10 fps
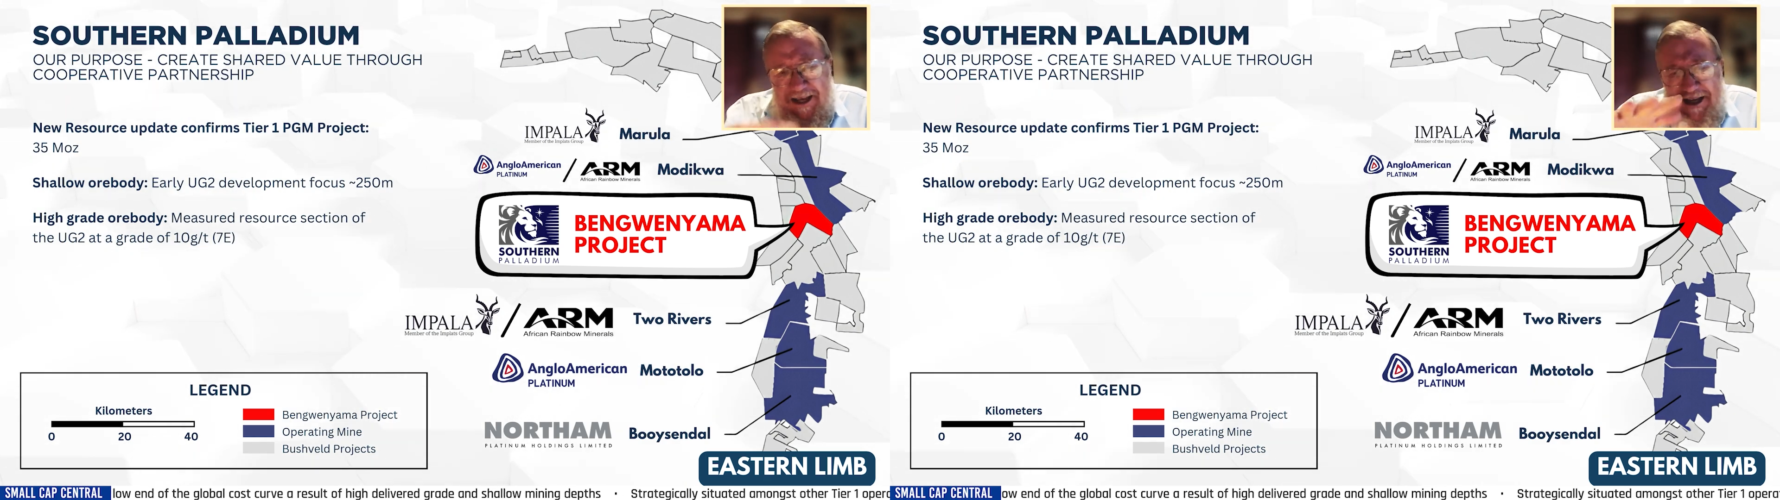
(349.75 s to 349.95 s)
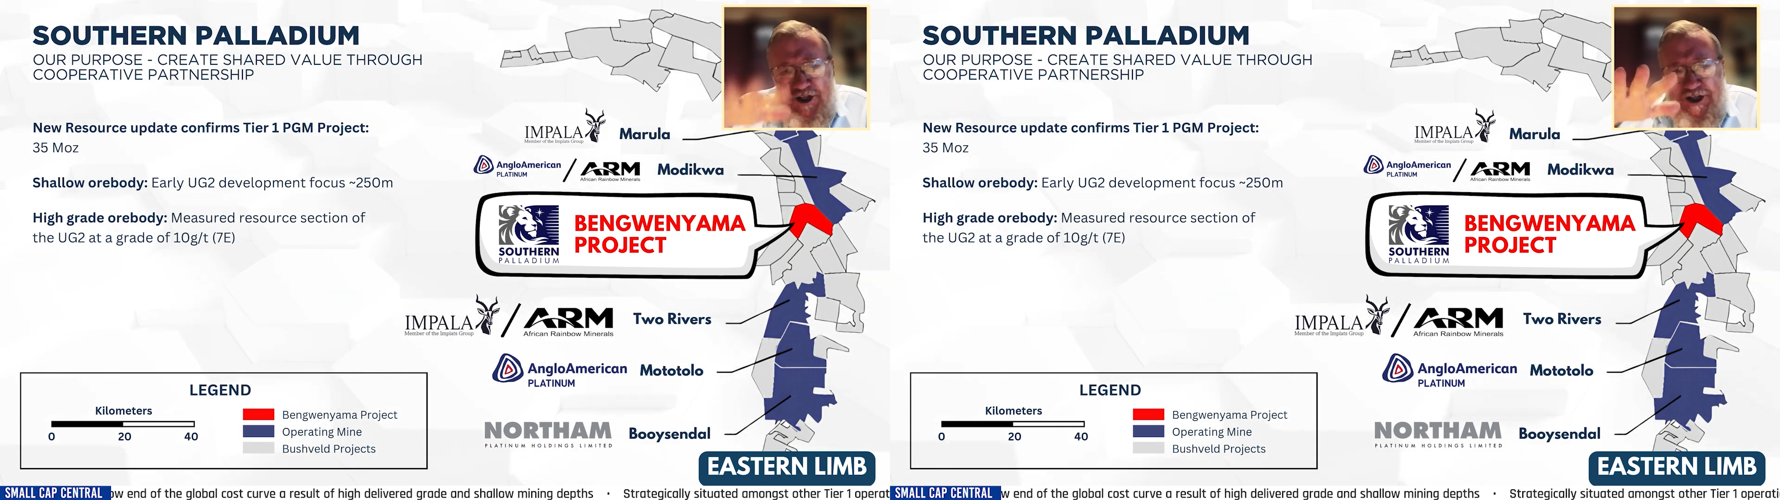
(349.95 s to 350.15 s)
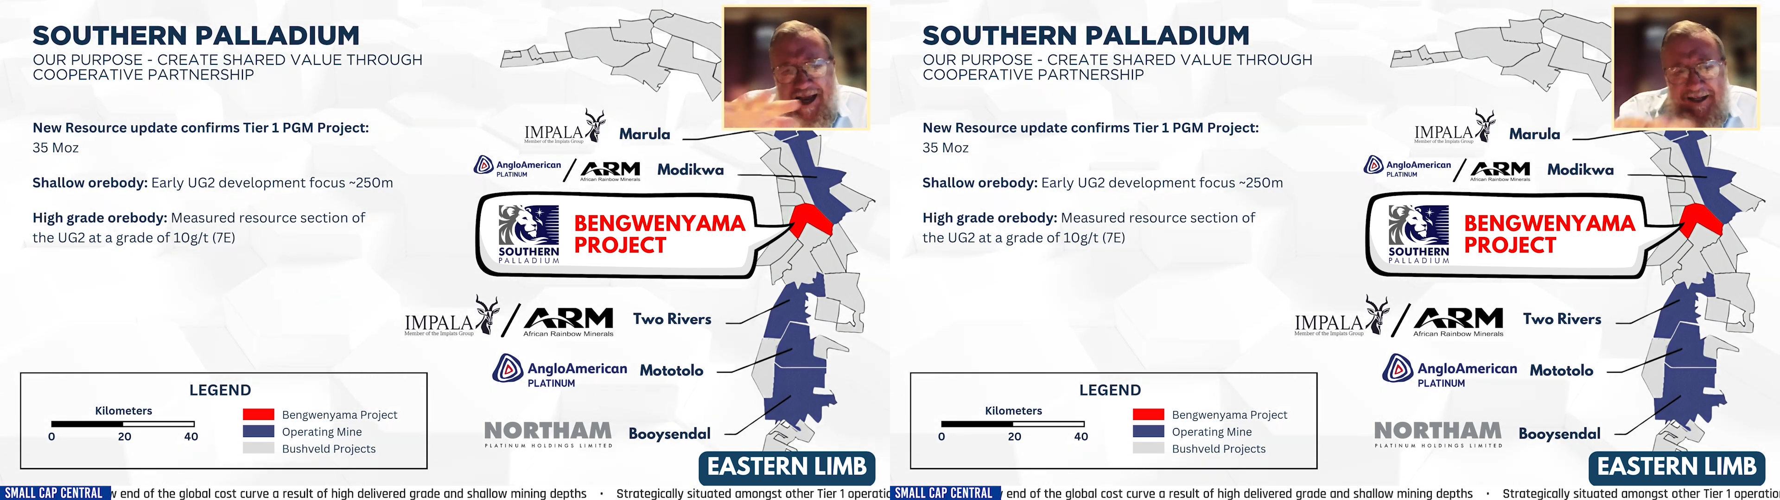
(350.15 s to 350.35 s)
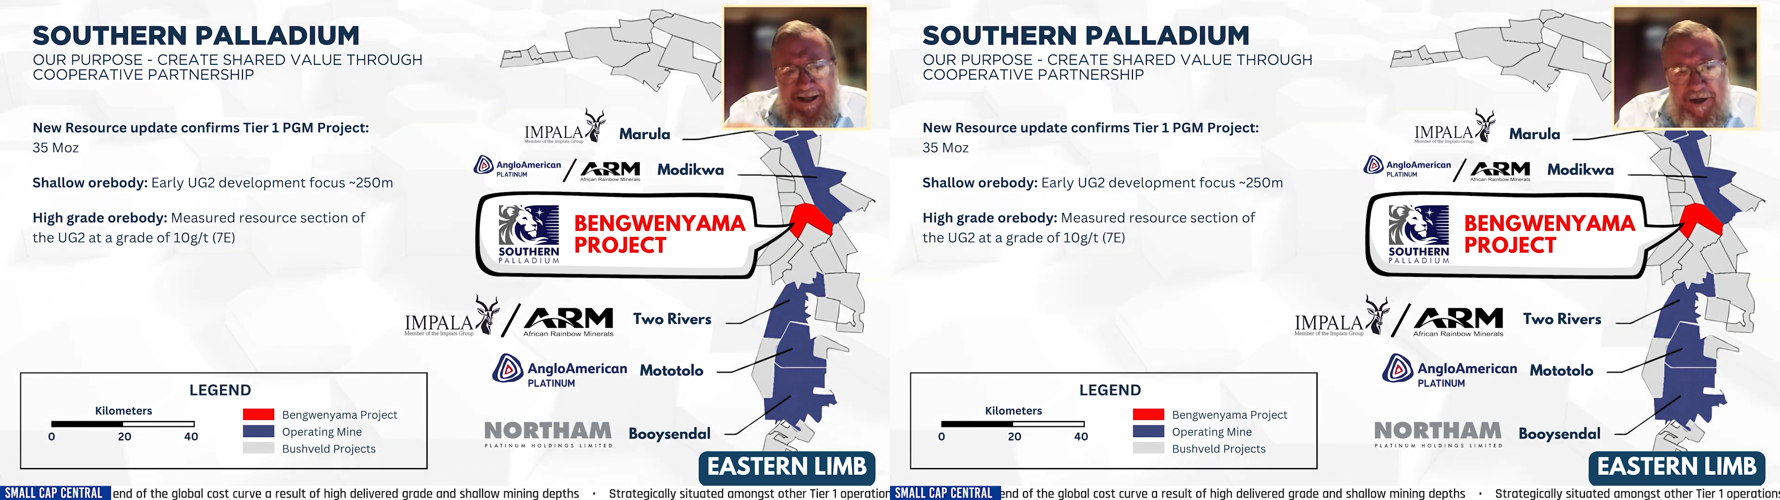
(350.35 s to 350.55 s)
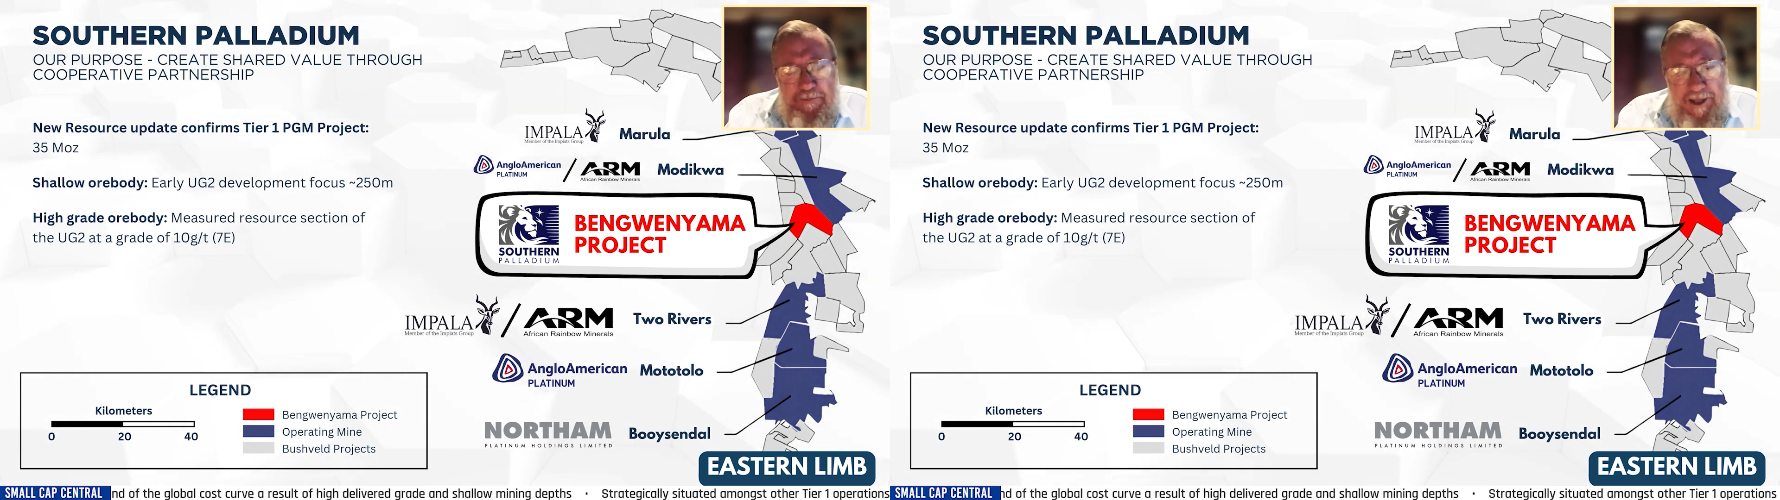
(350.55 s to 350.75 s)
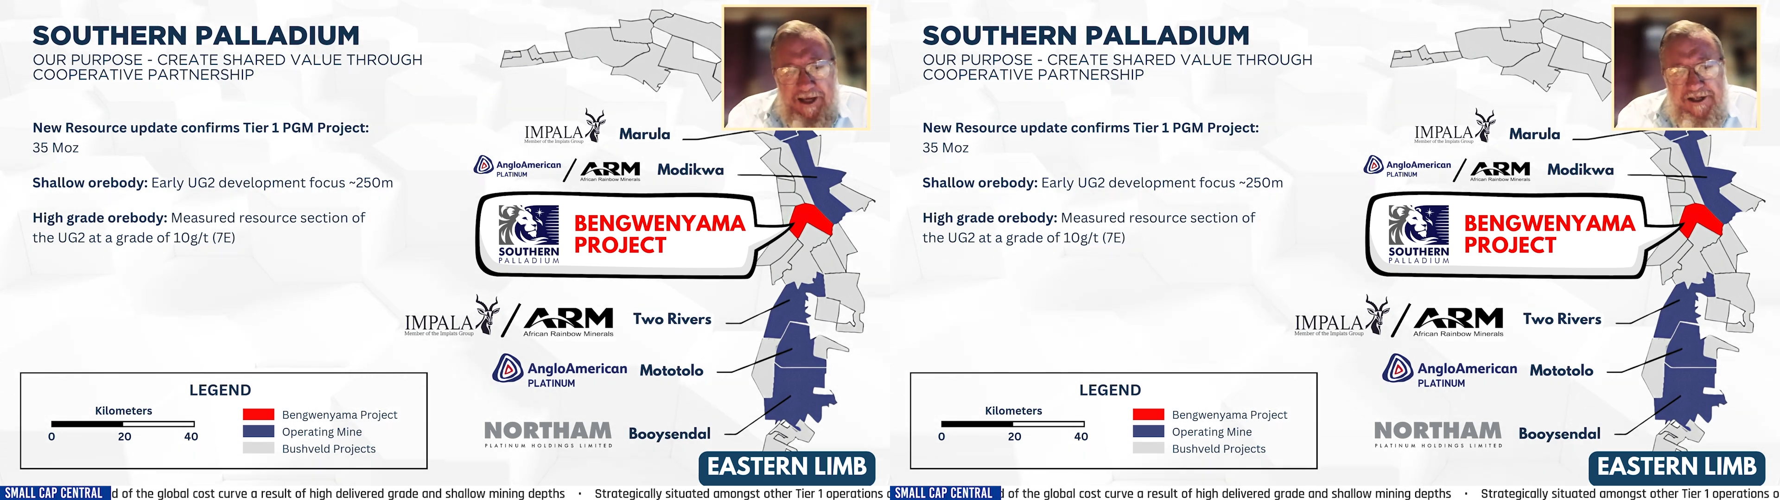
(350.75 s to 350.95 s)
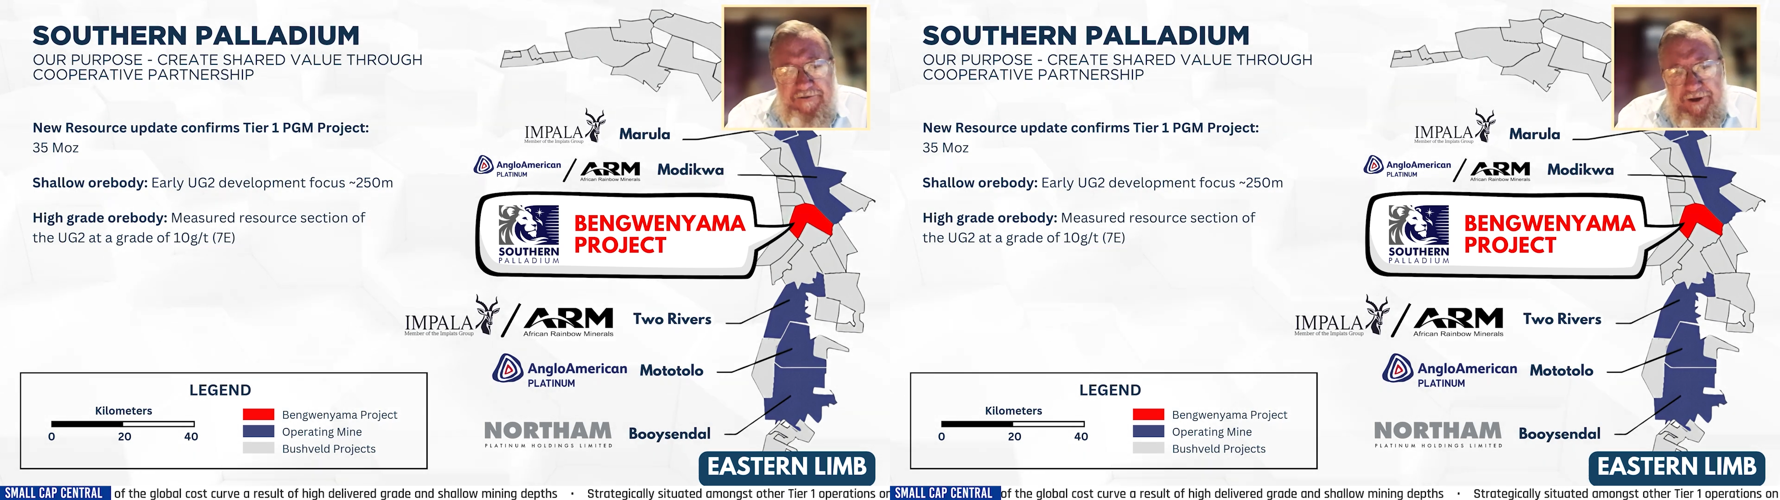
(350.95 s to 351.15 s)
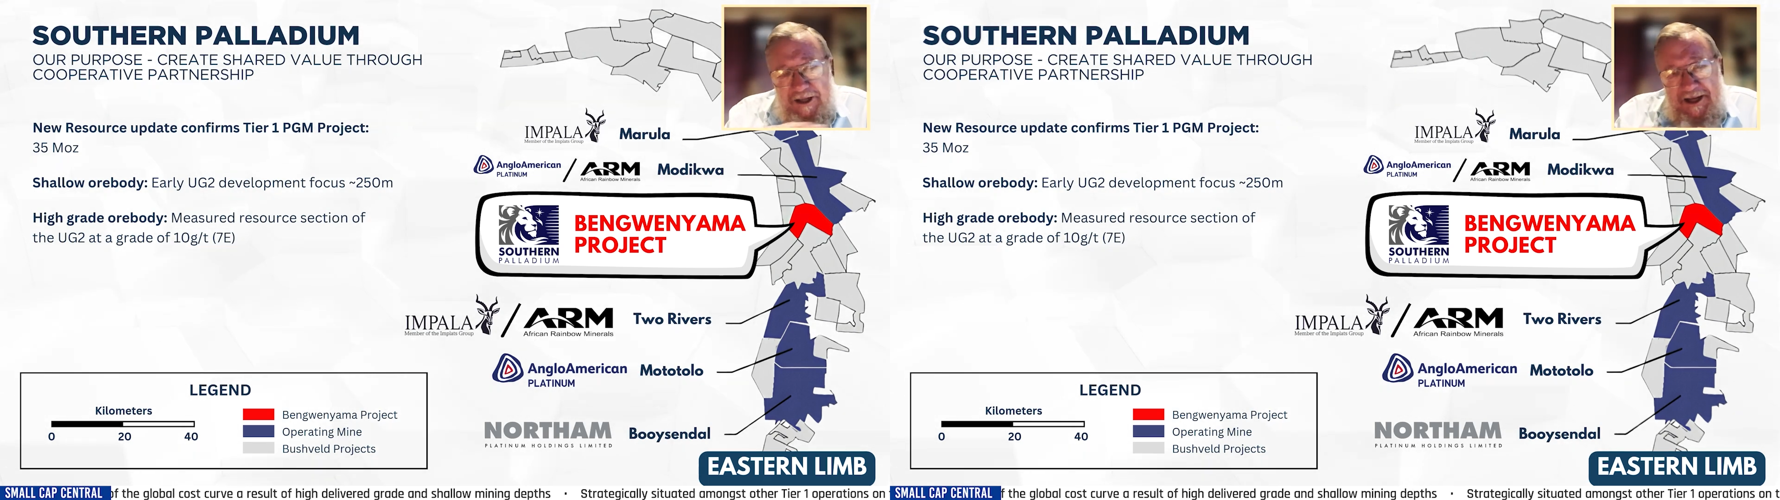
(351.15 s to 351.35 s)
stacked dinner plates, if
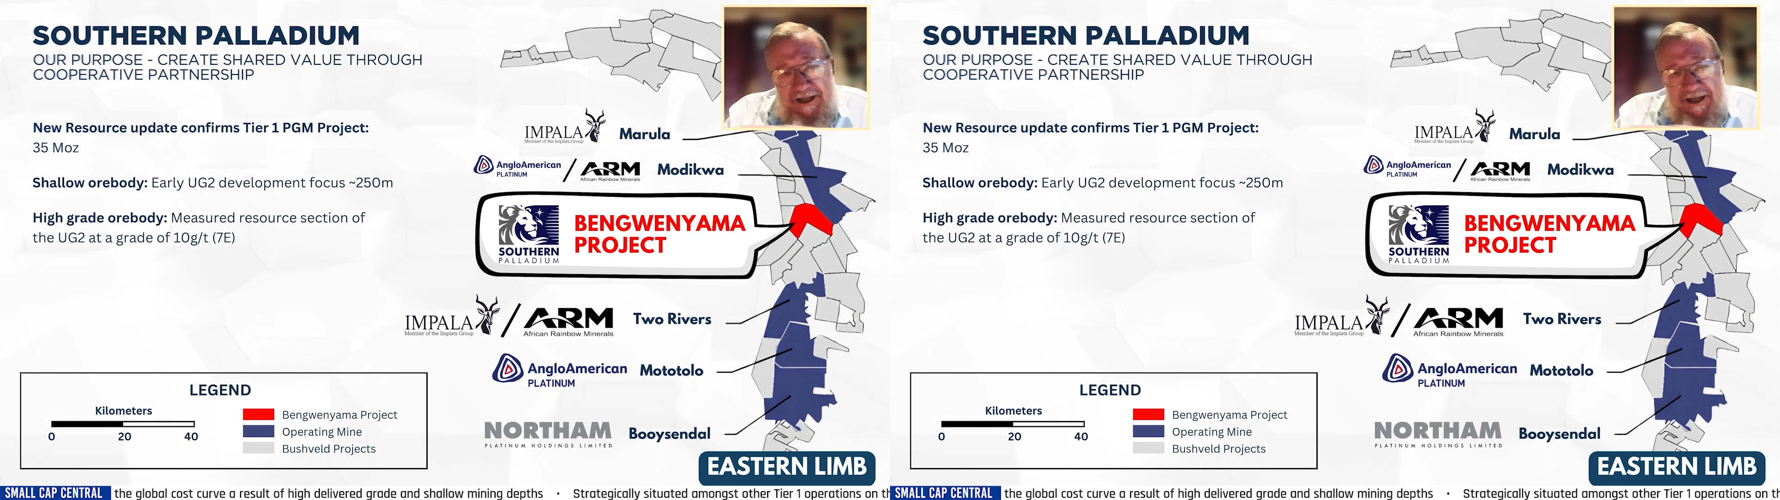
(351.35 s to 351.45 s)
you like.